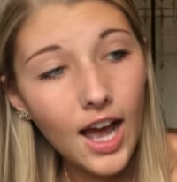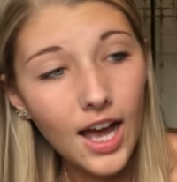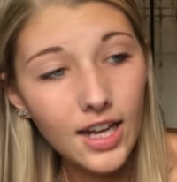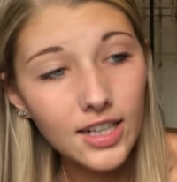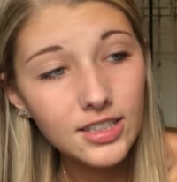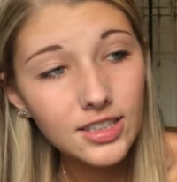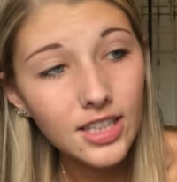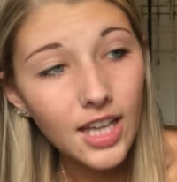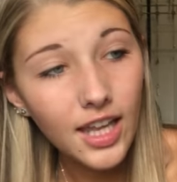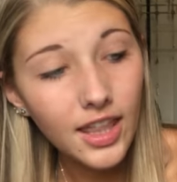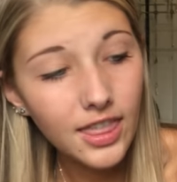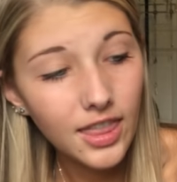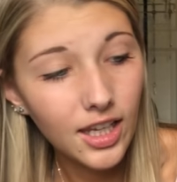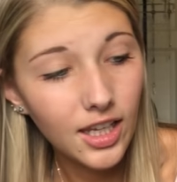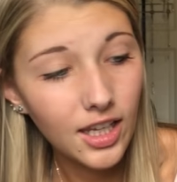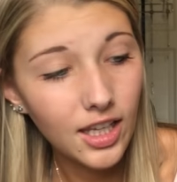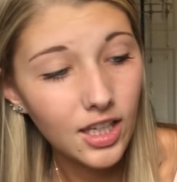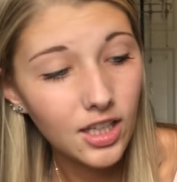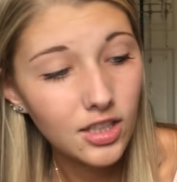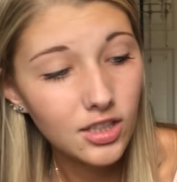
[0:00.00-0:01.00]
honestly I
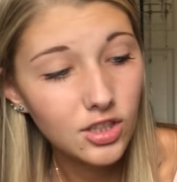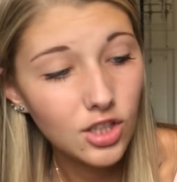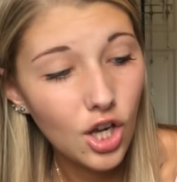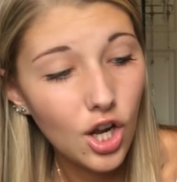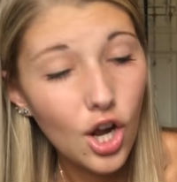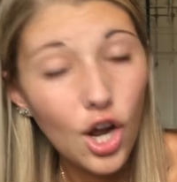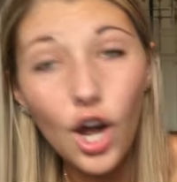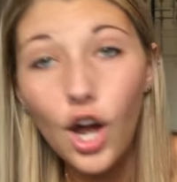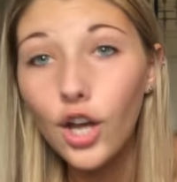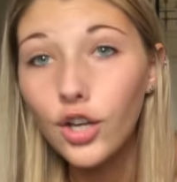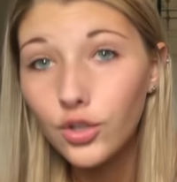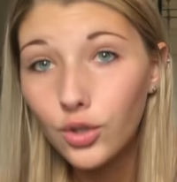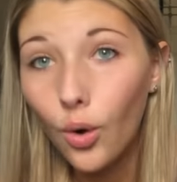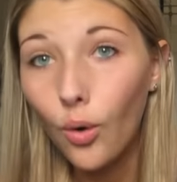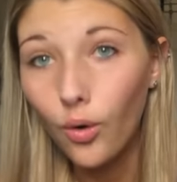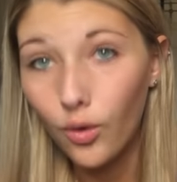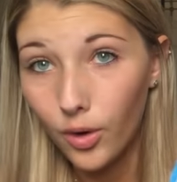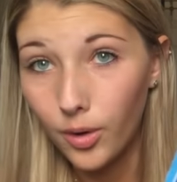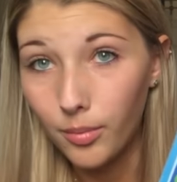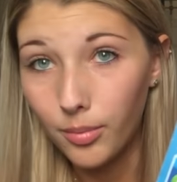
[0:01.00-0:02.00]
think it is
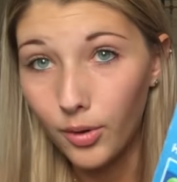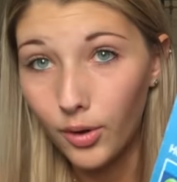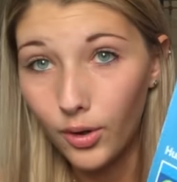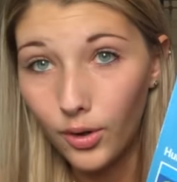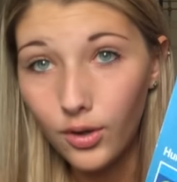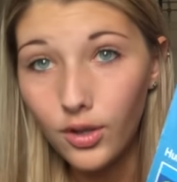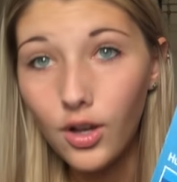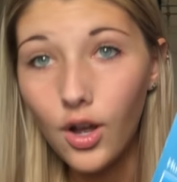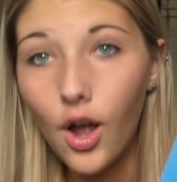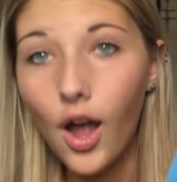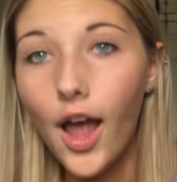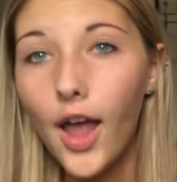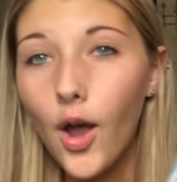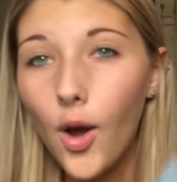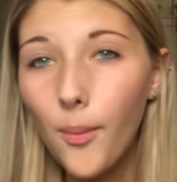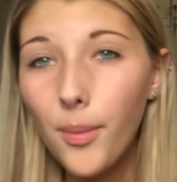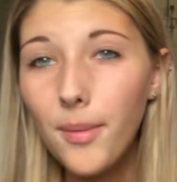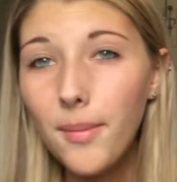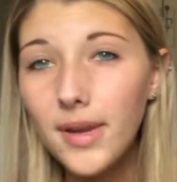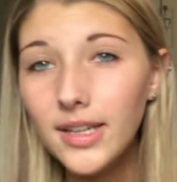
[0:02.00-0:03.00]
adorable. I
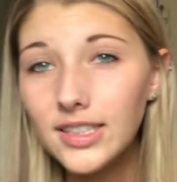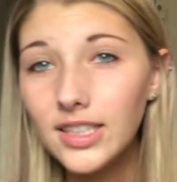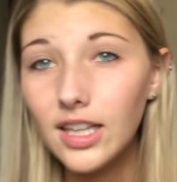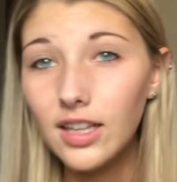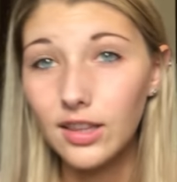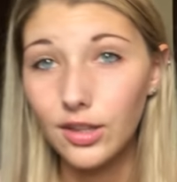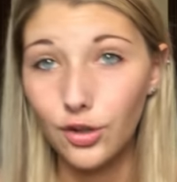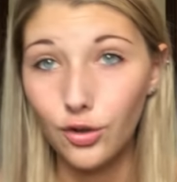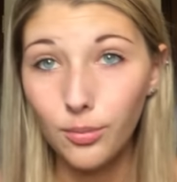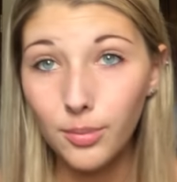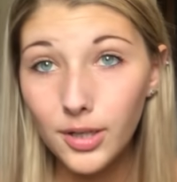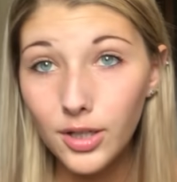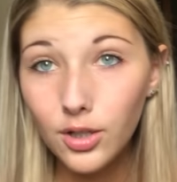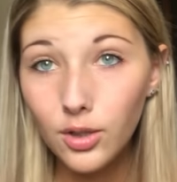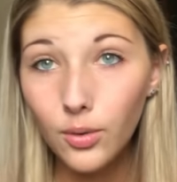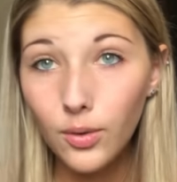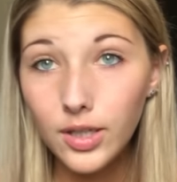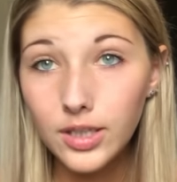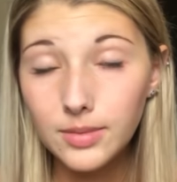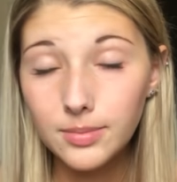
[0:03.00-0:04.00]
hope it makes like a little bit of
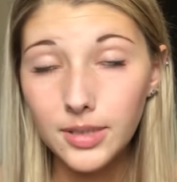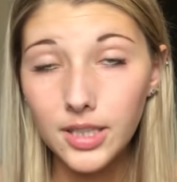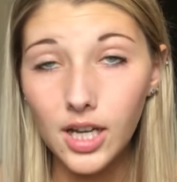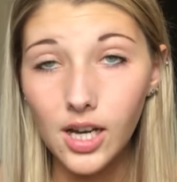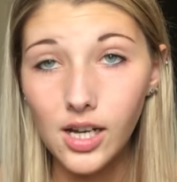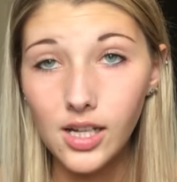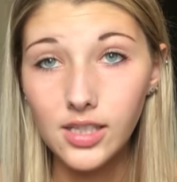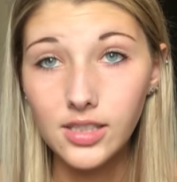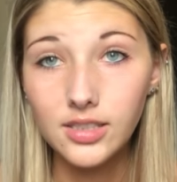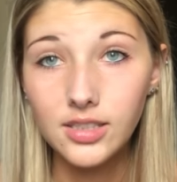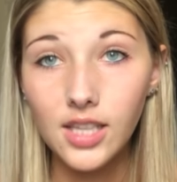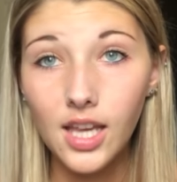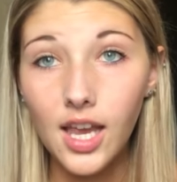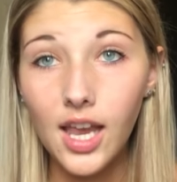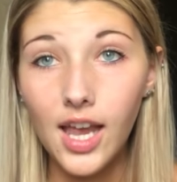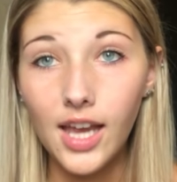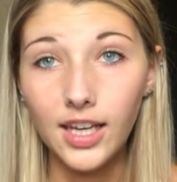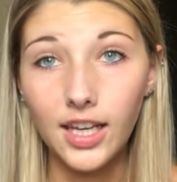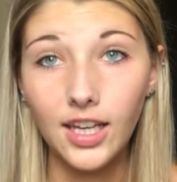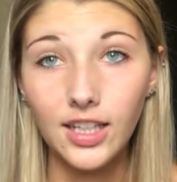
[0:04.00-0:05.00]
noise because
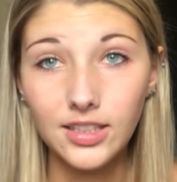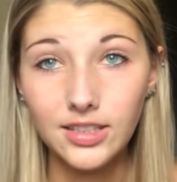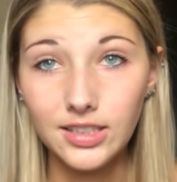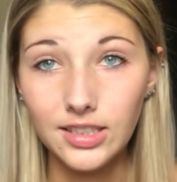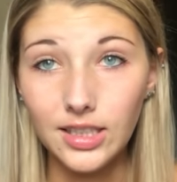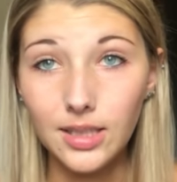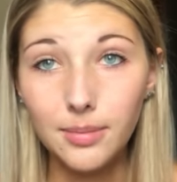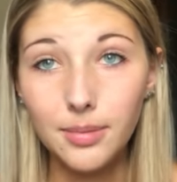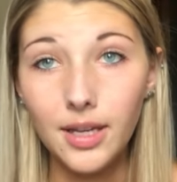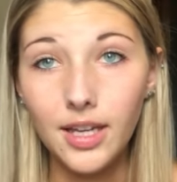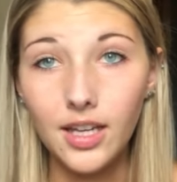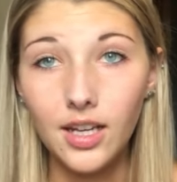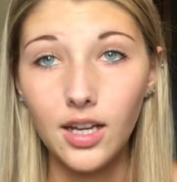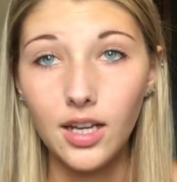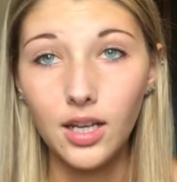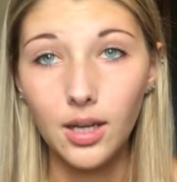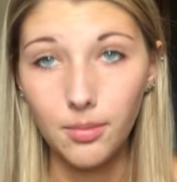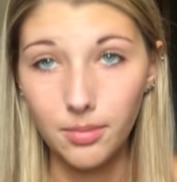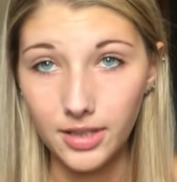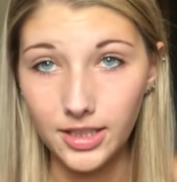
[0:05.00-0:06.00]
I can't sleep in
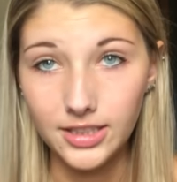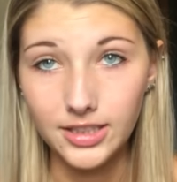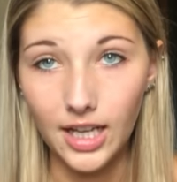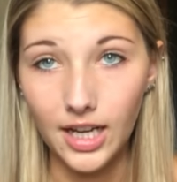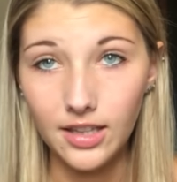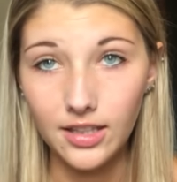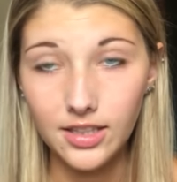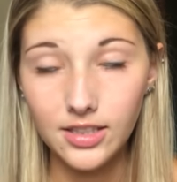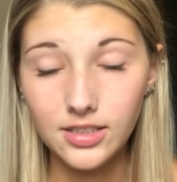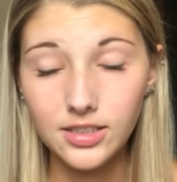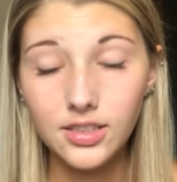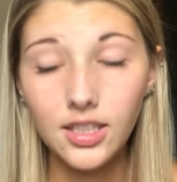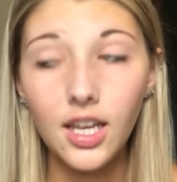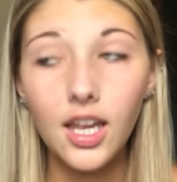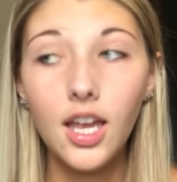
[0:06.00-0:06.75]
complete silence.